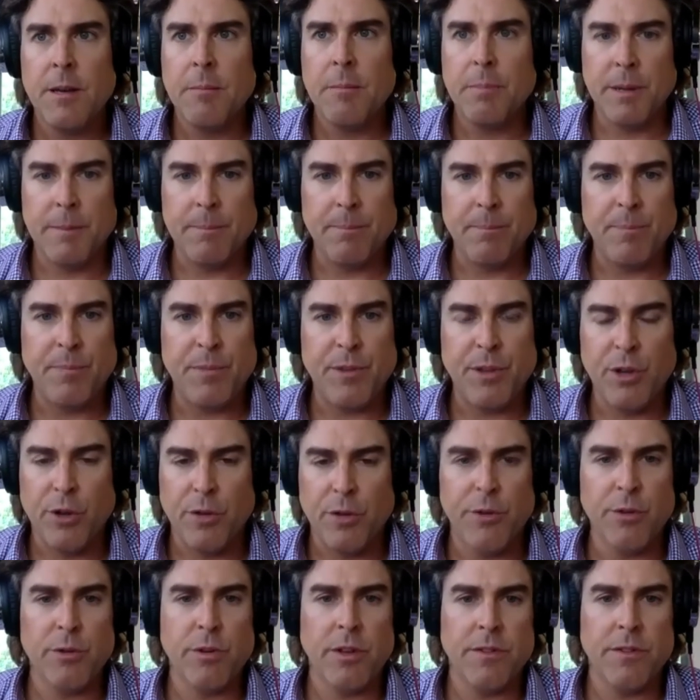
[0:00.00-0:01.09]
But you know,
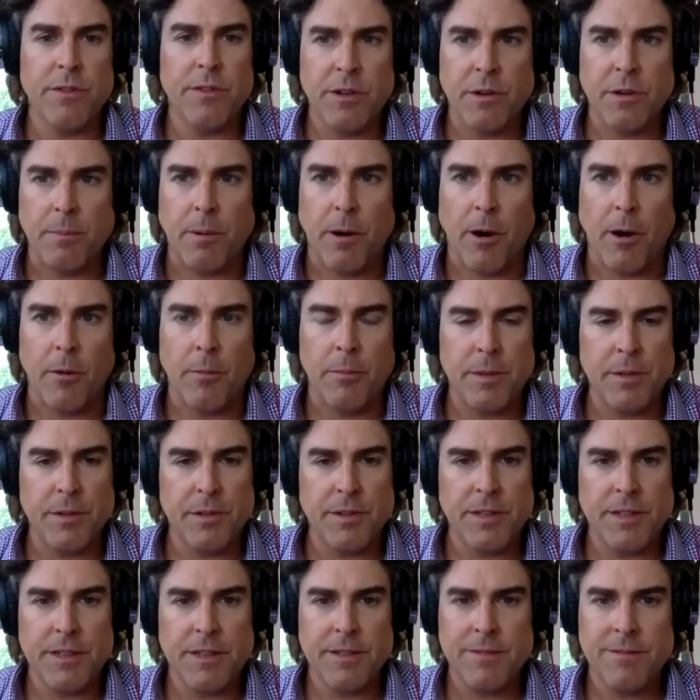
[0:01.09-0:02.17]
if you live in an apartment
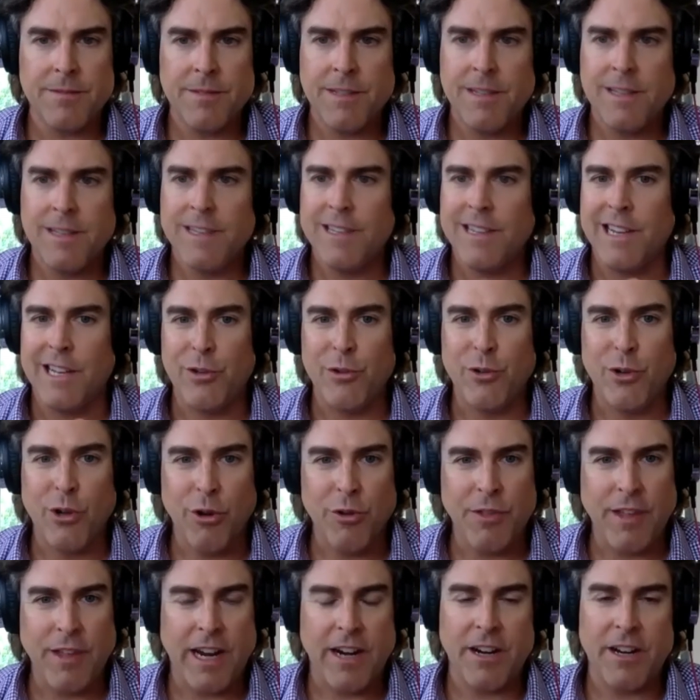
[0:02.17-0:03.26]
building and you
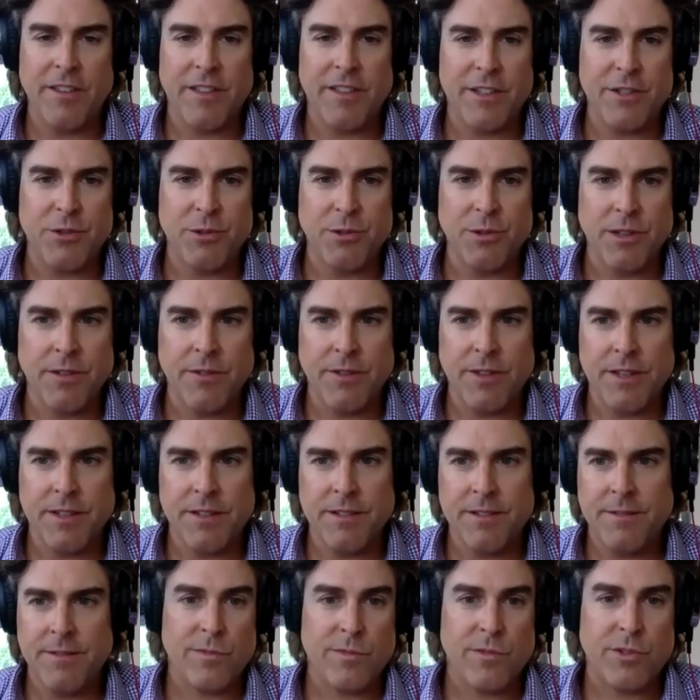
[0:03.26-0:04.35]
know the area that you live
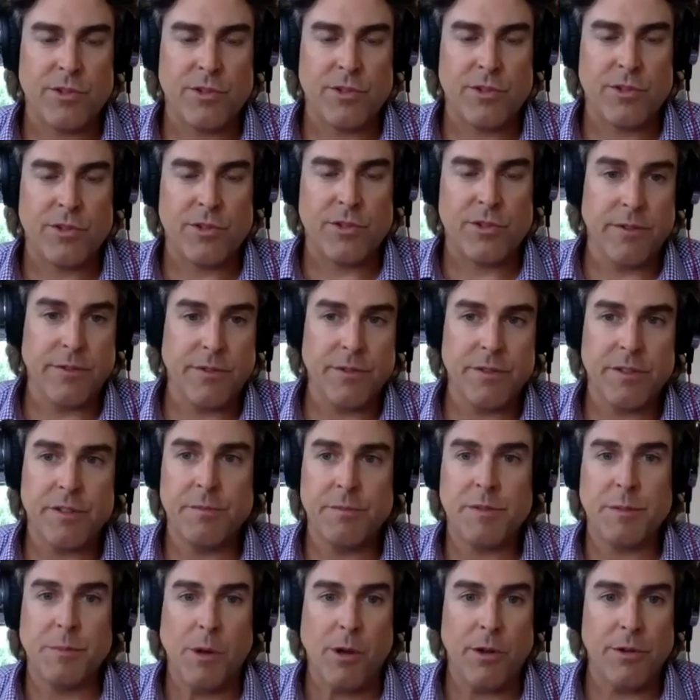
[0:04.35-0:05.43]
in, try to look for some
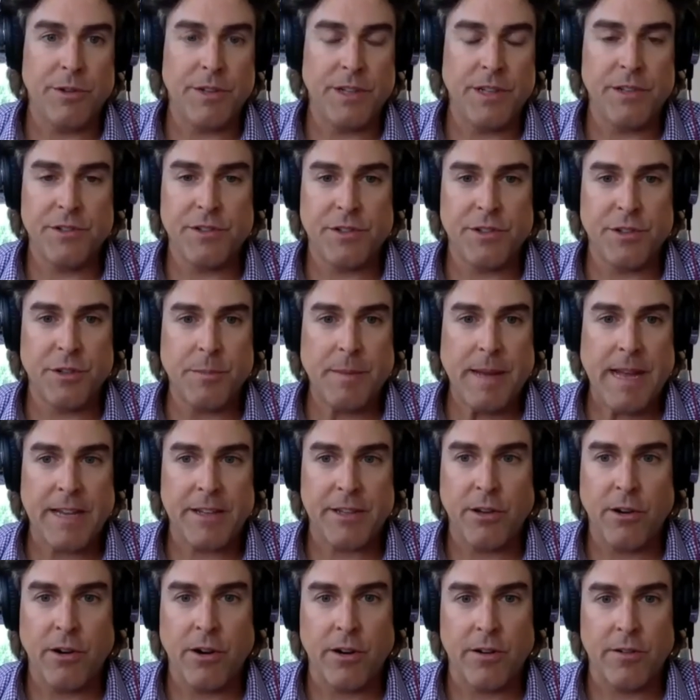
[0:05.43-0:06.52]
small deals in your
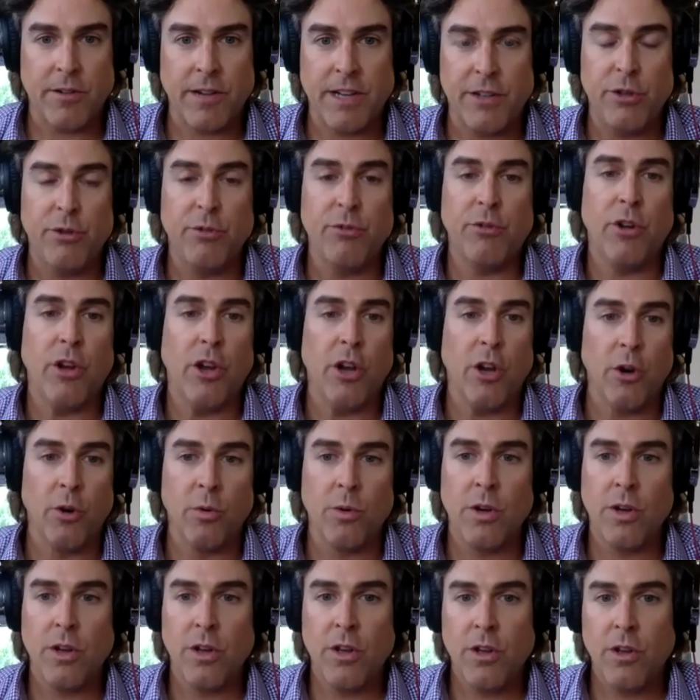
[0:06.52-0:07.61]
backyard, right? You
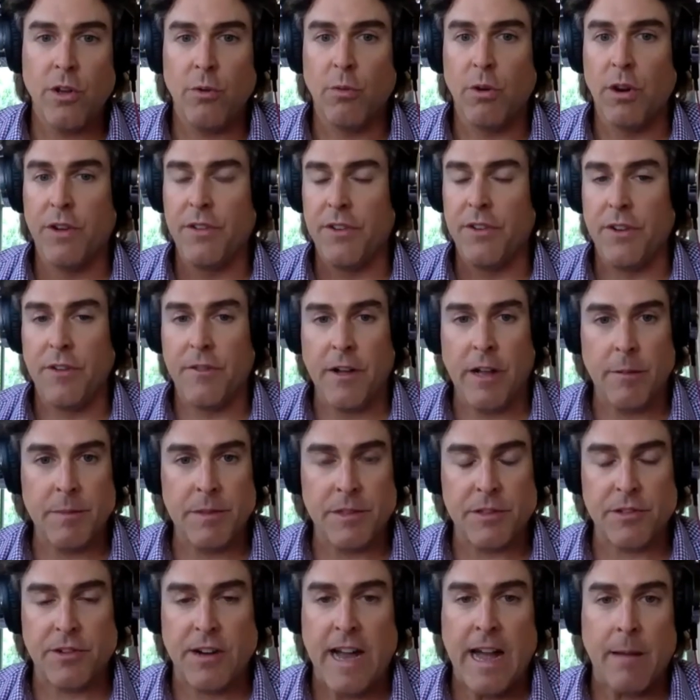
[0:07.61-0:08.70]
know where the
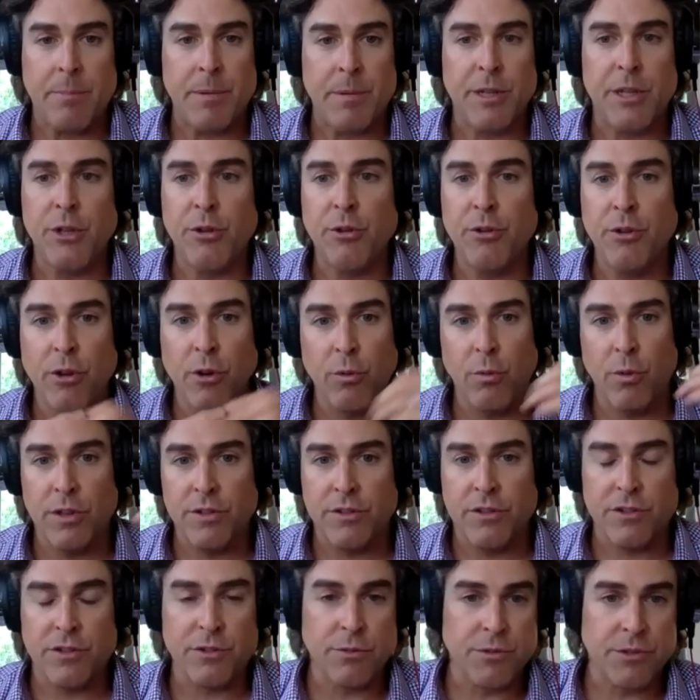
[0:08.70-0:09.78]
developments are happening. You know what
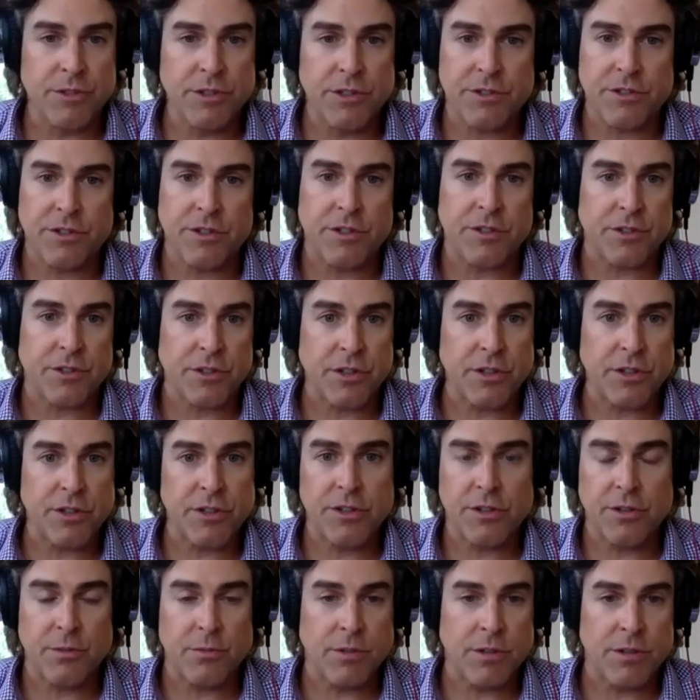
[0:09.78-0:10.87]
the school districts are good
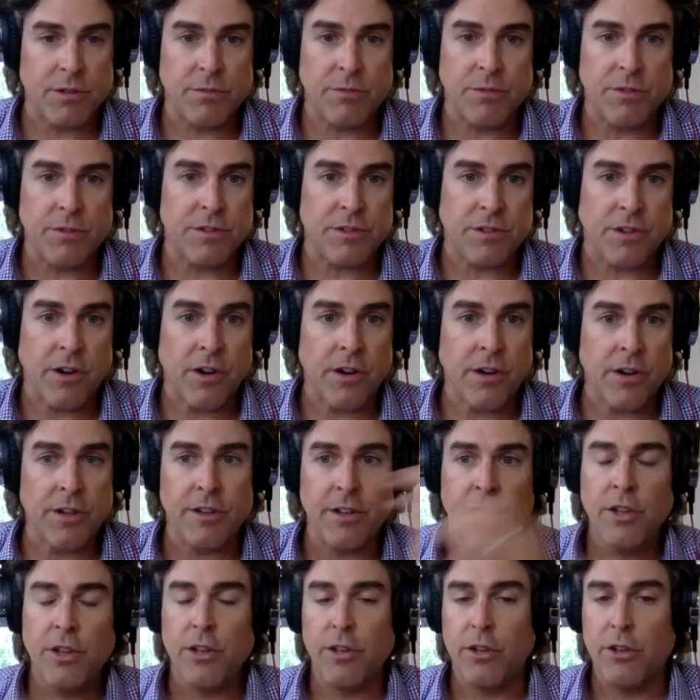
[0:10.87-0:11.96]
or what ones aren't.
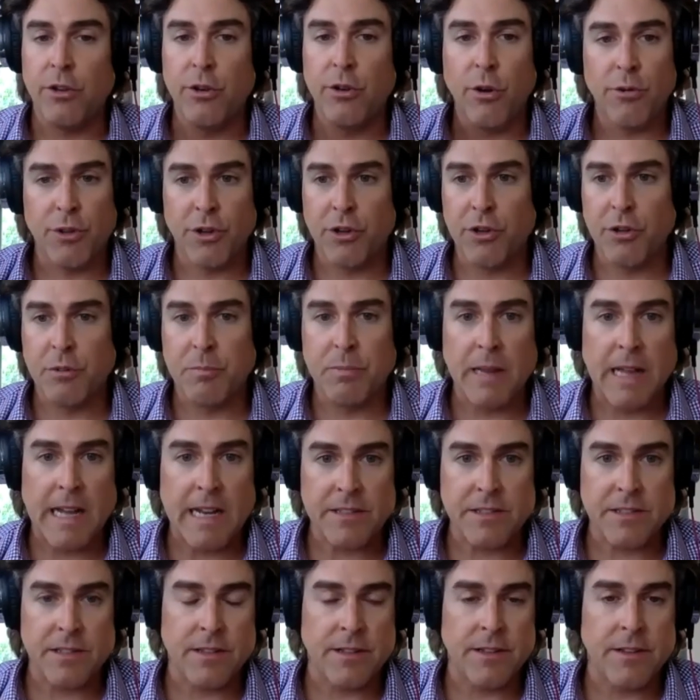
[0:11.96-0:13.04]
You know the good
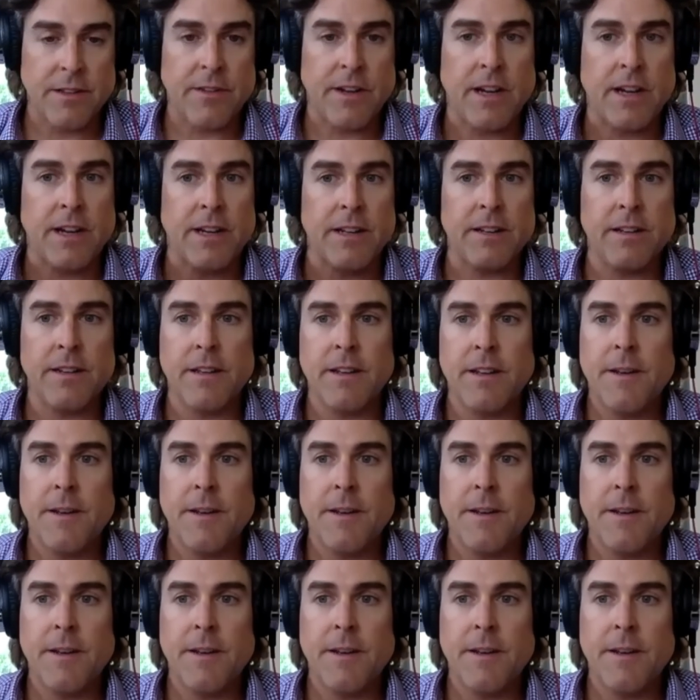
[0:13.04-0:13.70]
blocks to live on.